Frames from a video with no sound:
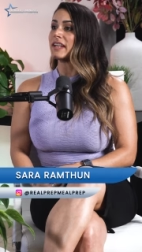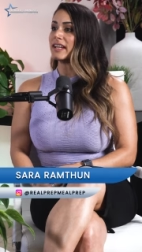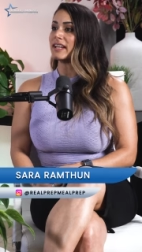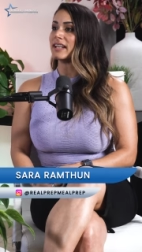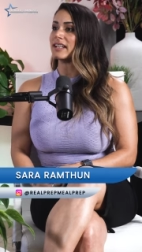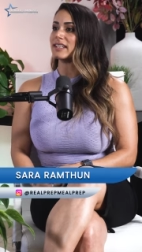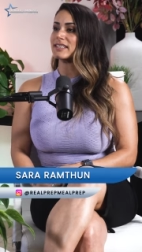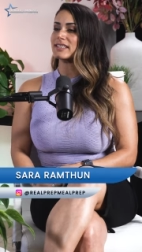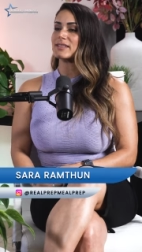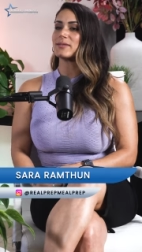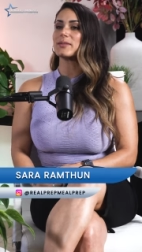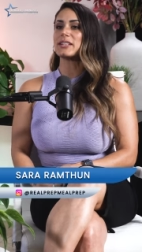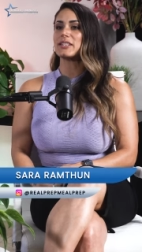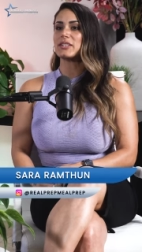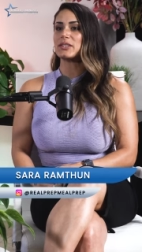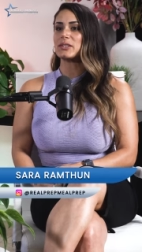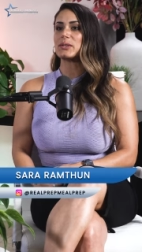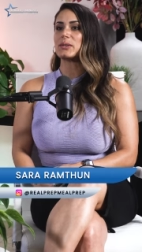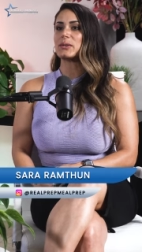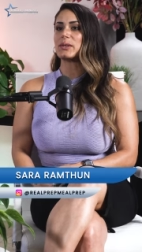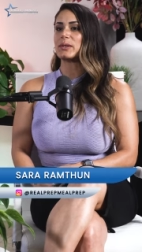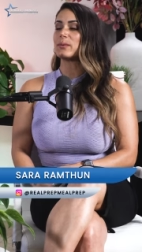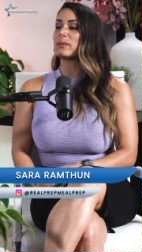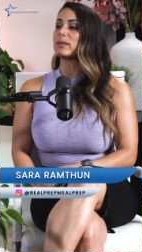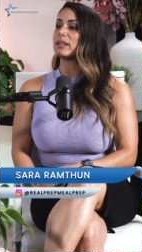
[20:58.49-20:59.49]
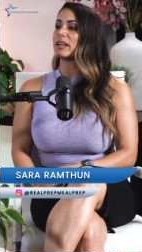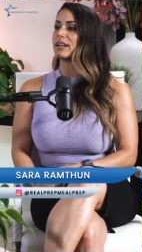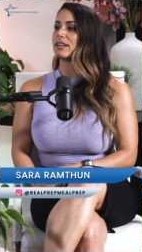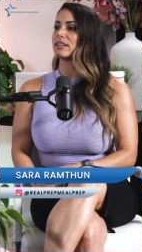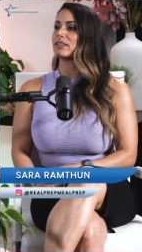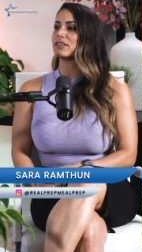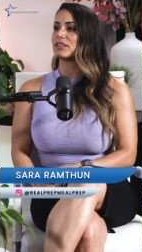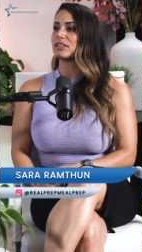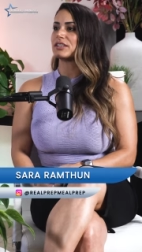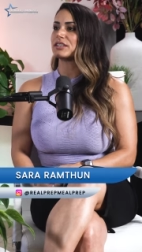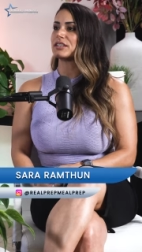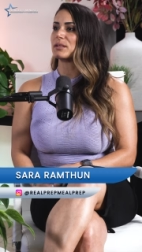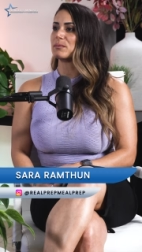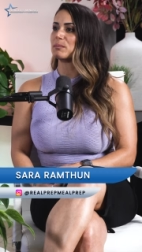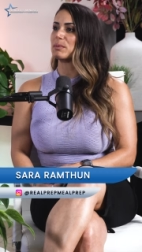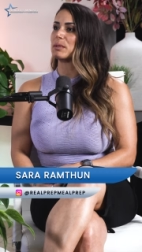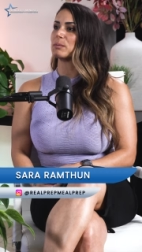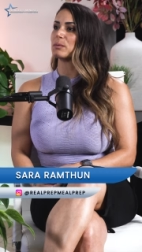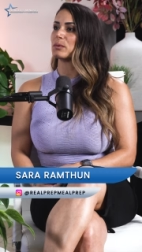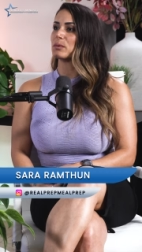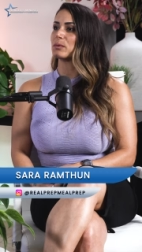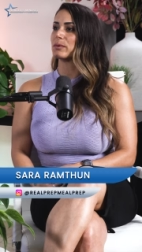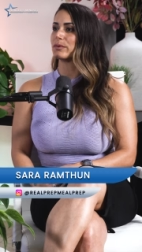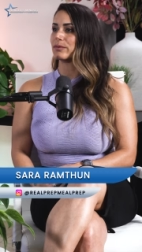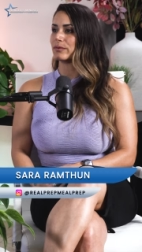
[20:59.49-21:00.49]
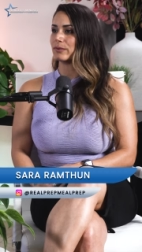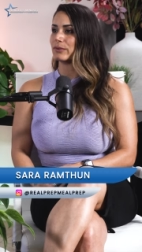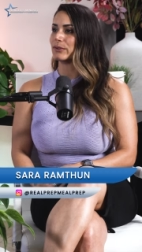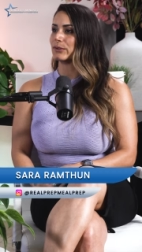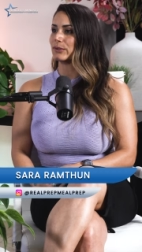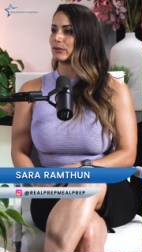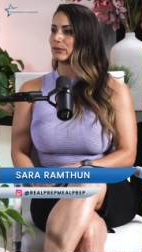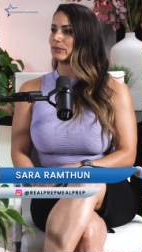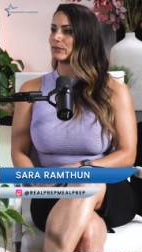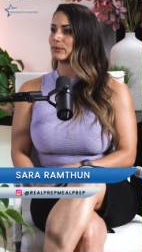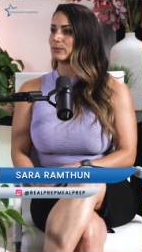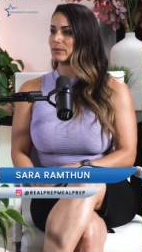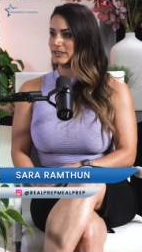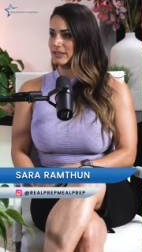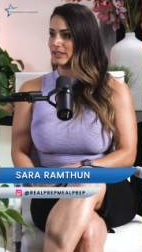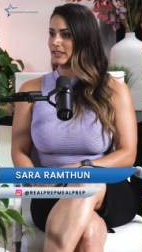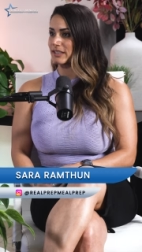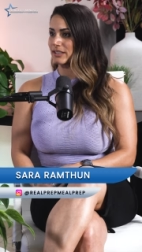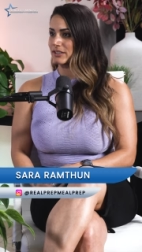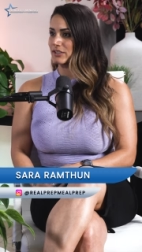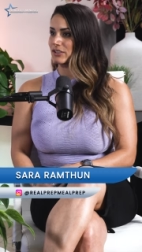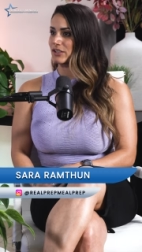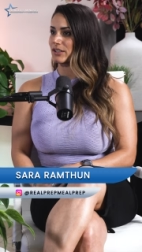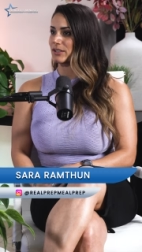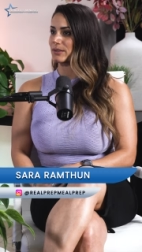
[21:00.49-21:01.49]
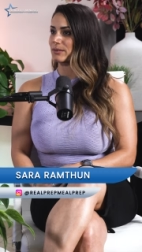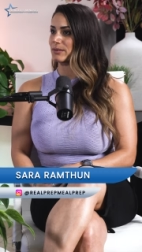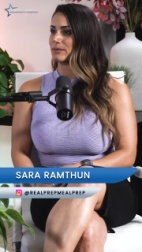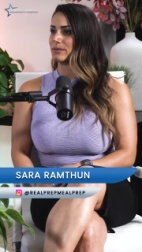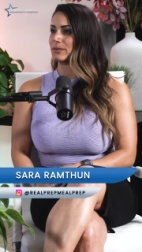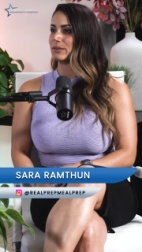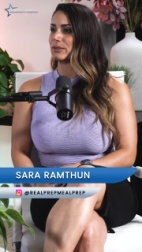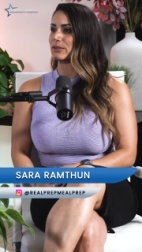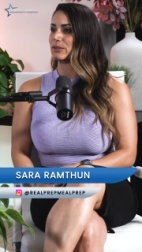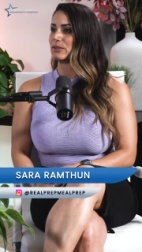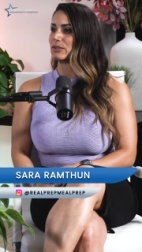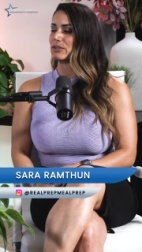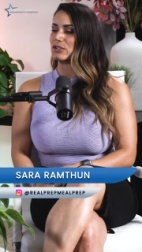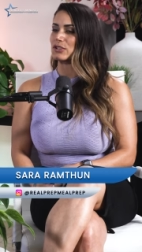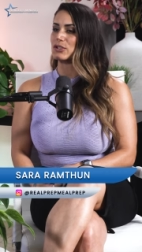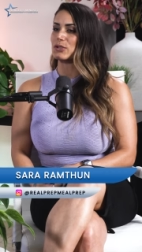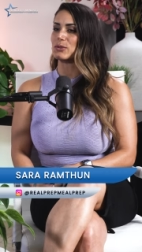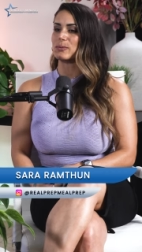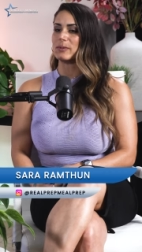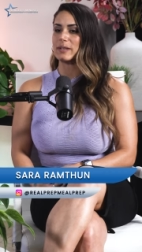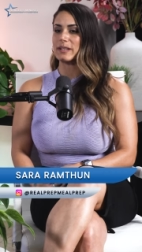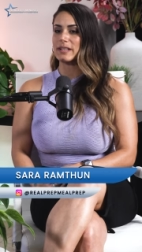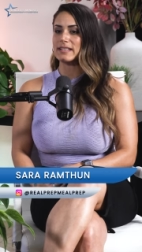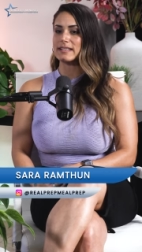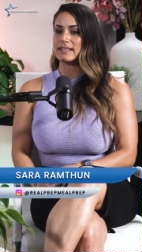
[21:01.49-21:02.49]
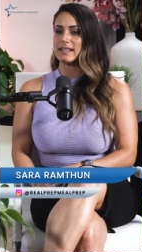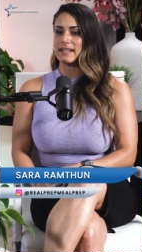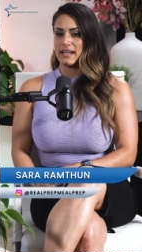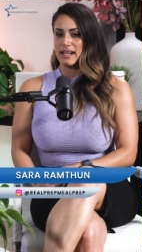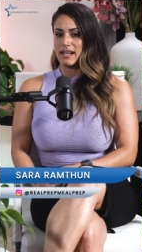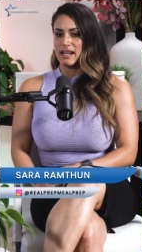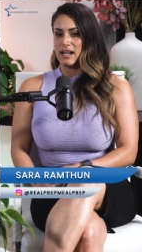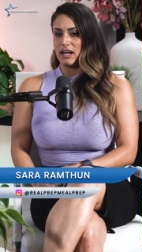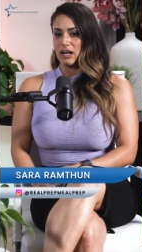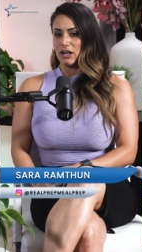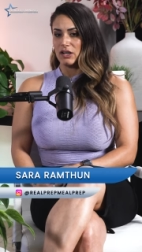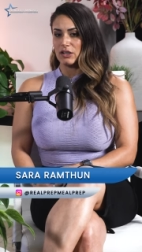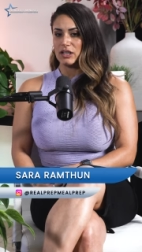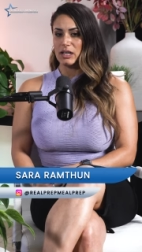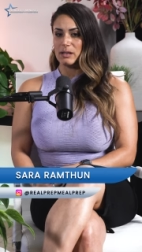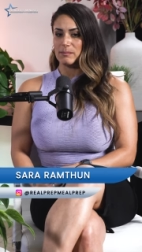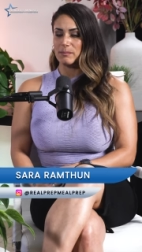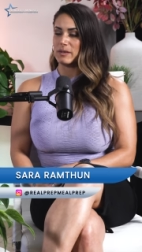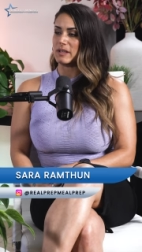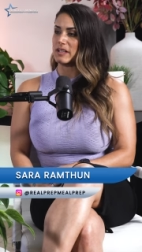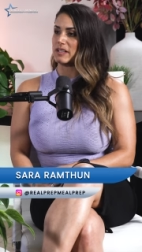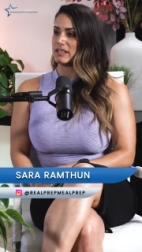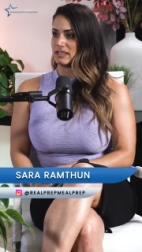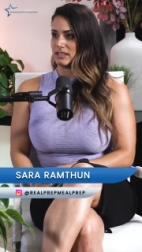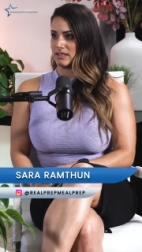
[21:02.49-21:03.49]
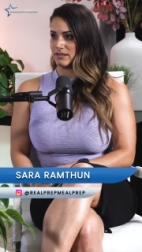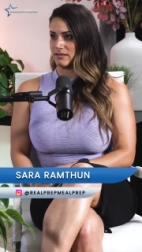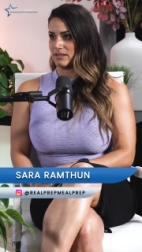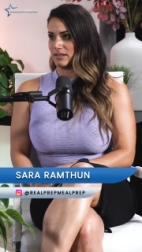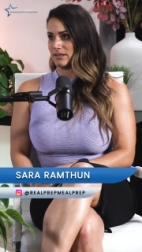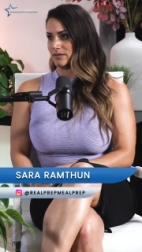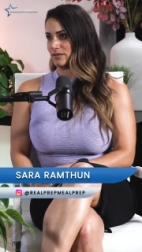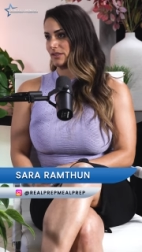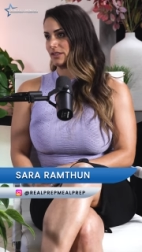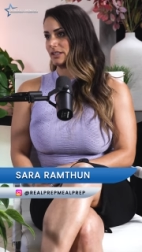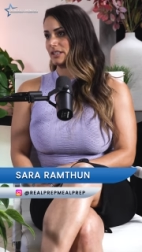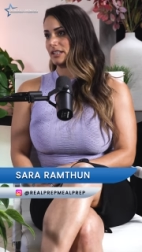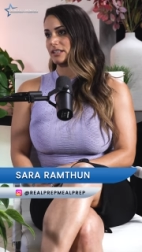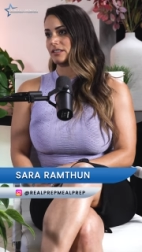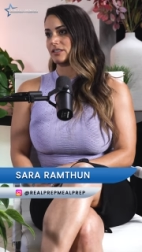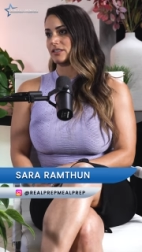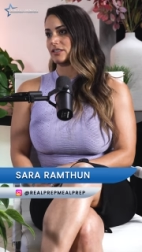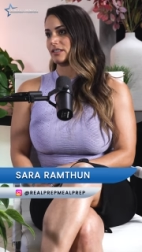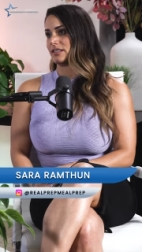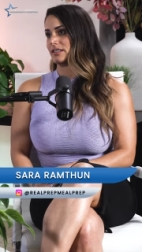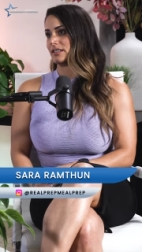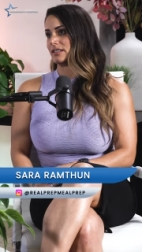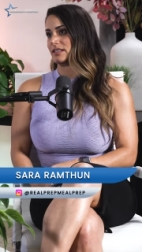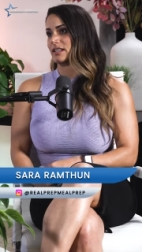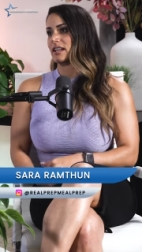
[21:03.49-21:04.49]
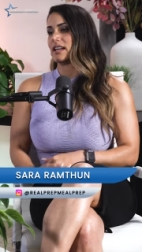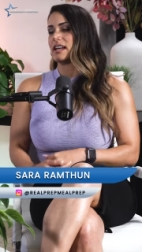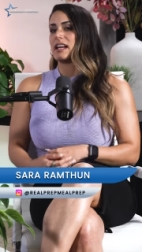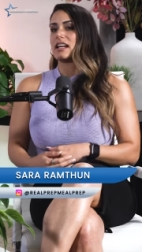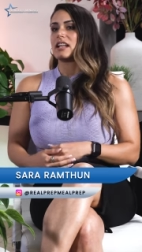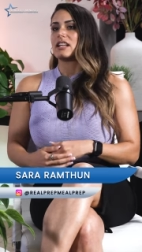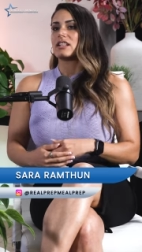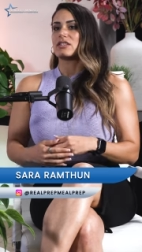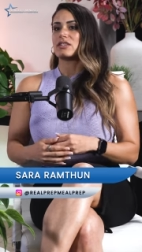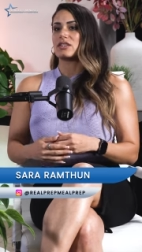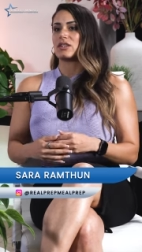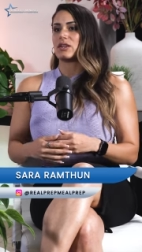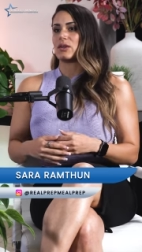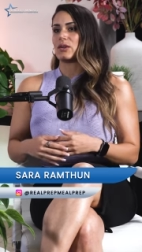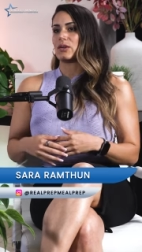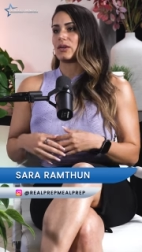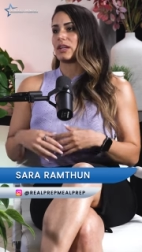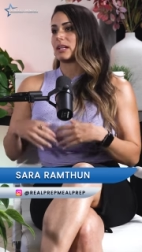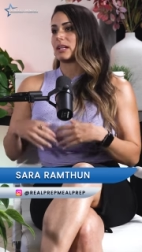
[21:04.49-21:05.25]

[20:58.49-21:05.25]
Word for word: Yes, we do. And we actually send people referrals. We send each other referrals too because our companies have different niches. So